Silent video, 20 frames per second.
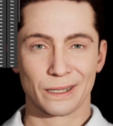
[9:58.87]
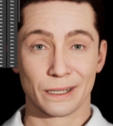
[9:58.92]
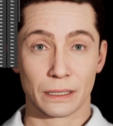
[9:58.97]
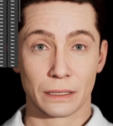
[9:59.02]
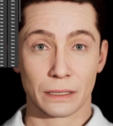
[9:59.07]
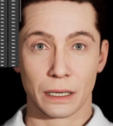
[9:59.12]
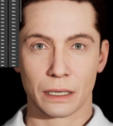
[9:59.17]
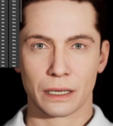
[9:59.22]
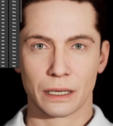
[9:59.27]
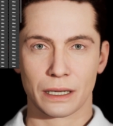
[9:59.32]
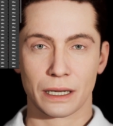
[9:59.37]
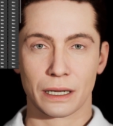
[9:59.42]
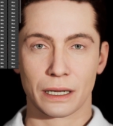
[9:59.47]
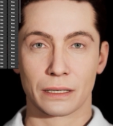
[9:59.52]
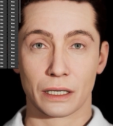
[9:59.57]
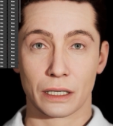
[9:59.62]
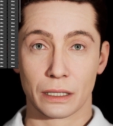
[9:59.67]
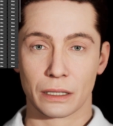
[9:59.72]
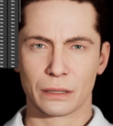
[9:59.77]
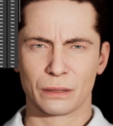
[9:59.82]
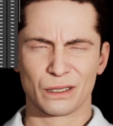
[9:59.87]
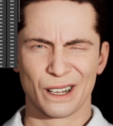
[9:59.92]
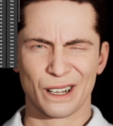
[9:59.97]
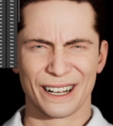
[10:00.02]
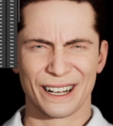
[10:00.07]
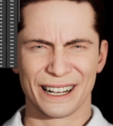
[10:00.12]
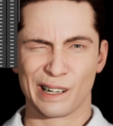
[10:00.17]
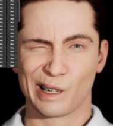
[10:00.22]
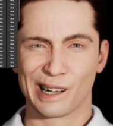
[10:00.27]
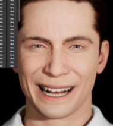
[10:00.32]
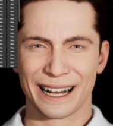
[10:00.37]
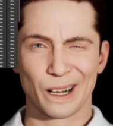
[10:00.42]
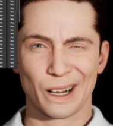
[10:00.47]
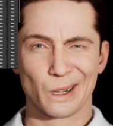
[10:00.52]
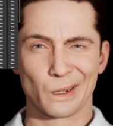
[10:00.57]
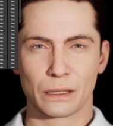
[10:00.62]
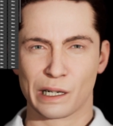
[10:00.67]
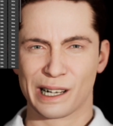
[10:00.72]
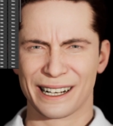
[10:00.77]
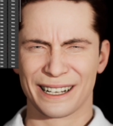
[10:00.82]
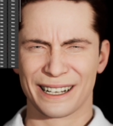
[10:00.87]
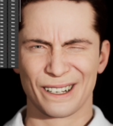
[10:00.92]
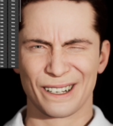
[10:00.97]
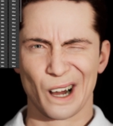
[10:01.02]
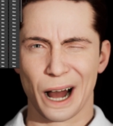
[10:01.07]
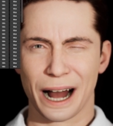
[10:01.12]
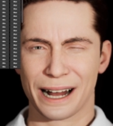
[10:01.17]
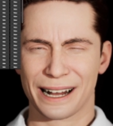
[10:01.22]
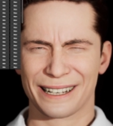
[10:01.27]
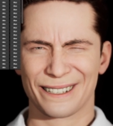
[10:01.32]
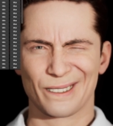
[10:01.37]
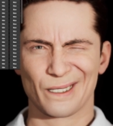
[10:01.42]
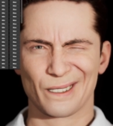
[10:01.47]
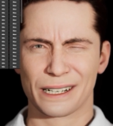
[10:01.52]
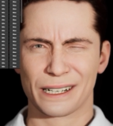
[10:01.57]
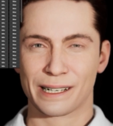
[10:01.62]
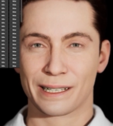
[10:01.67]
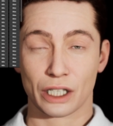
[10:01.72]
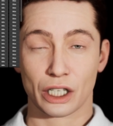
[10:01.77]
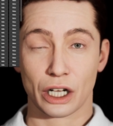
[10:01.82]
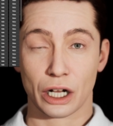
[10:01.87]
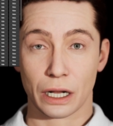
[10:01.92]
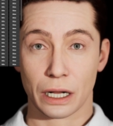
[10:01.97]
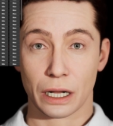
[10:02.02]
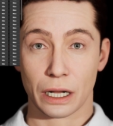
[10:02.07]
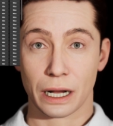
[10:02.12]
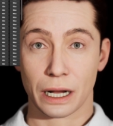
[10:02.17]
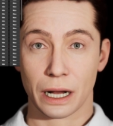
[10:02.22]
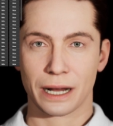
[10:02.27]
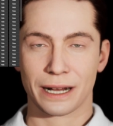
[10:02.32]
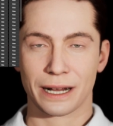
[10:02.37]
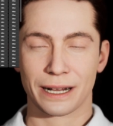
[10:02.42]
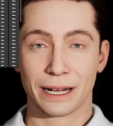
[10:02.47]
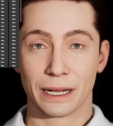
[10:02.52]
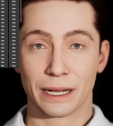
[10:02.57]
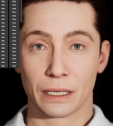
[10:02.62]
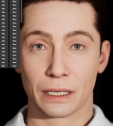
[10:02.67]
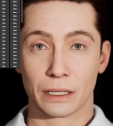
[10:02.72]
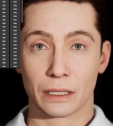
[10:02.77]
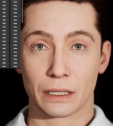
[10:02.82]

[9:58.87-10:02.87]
But then you move your face around as much as you can so you can kind of get through the